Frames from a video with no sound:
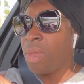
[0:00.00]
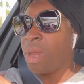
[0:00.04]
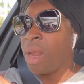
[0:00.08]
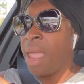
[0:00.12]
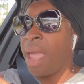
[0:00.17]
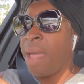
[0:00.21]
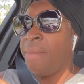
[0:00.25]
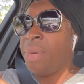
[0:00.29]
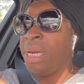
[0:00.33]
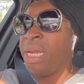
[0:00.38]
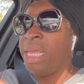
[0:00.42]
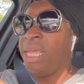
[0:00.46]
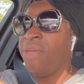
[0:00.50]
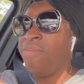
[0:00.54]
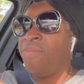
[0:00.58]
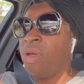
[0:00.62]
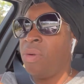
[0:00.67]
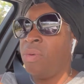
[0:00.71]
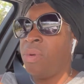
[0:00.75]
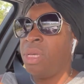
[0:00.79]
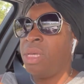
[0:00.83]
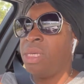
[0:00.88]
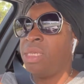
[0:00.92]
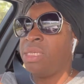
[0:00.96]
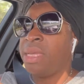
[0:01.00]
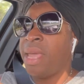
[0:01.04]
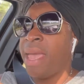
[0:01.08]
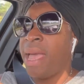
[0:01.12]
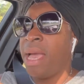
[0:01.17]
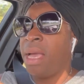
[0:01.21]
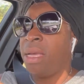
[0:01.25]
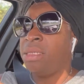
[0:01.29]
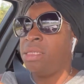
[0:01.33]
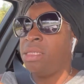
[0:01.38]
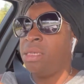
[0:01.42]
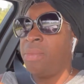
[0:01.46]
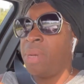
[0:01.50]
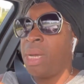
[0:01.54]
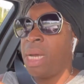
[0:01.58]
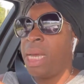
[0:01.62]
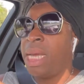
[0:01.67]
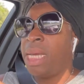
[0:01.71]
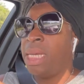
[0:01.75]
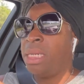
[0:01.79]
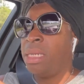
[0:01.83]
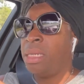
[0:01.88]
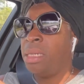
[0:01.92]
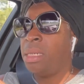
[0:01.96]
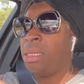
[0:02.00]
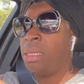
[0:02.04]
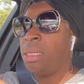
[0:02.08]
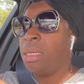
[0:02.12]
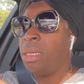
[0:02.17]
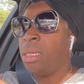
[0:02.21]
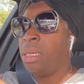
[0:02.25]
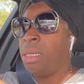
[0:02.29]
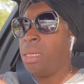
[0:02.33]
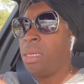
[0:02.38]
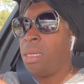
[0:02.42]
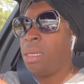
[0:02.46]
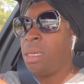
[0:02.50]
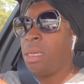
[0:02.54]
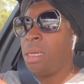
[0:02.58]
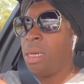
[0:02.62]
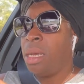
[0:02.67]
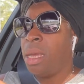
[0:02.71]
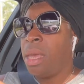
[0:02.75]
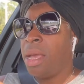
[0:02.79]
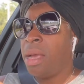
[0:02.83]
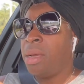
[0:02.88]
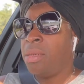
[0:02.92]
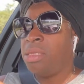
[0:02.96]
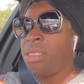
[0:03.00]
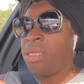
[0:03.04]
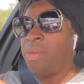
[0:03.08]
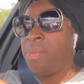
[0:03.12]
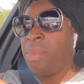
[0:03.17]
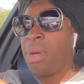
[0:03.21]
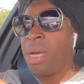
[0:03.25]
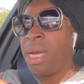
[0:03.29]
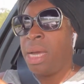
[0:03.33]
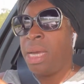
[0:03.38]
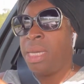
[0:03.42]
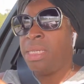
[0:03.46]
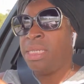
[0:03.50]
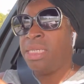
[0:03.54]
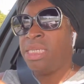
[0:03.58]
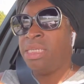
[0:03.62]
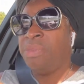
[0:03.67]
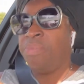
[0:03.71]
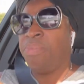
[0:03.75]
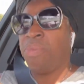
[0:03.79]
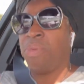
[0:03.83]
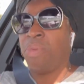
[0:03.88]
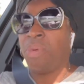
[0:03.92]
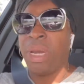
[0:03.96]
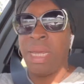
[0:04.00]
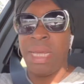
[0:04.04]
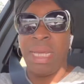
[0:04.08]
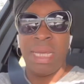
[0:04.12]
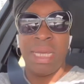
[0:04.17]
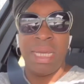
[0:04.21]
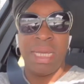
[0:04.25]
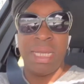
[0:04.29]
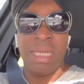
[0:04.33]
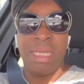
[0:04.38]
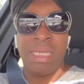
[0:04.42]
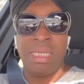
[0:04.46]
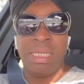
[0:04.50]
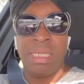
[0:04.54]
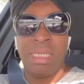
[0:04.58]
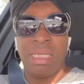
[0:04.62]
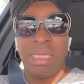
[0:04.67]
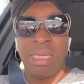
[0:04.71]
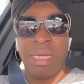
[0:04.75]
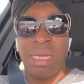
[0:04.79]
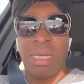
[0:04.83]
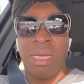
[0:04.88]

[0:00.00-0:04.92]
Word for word: I believe it was Altamont, Altamont Springs.